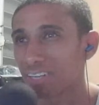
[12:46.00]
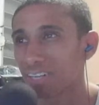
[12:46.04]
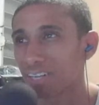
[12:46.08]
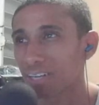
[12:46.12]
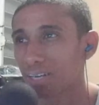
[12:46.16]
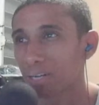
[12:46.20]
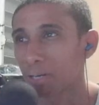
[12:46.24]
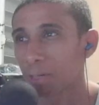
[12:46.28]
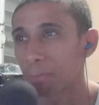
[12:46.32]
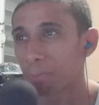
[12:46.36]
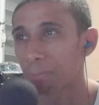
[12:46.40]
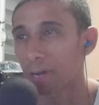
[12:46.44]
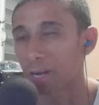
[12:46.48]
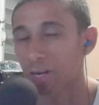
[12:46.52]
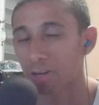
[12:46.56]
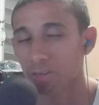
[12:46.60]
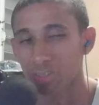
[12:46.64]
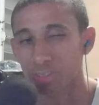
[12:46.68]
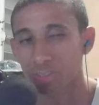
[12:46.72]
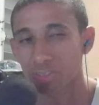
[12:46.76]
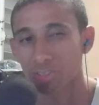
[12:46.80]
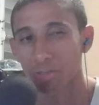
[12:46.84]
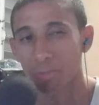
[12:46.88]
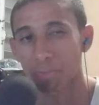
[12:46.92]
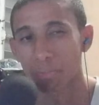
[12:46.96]
backwards
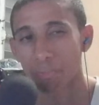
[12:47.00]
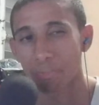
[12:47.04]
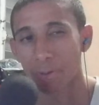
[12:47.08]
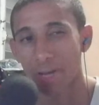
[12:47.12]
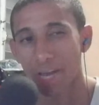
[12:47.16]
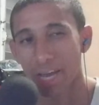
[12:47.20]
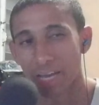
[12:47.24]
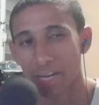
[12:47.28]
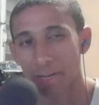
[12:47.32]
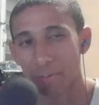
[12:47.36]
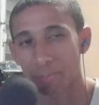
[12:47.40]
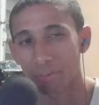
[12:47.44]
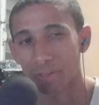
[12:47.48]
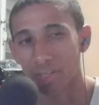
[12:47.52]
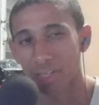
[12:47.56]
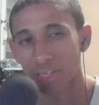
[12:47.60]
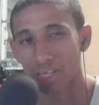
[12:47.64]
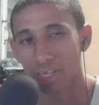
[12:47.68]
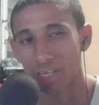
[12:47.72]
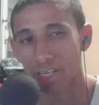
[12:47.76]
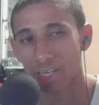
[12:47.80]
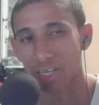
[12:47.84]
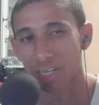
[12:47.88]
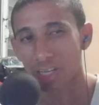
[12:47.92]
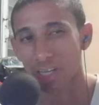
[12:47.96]

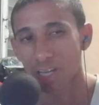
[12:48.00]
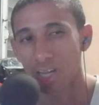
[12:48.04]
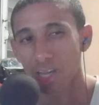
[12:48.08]
compatibility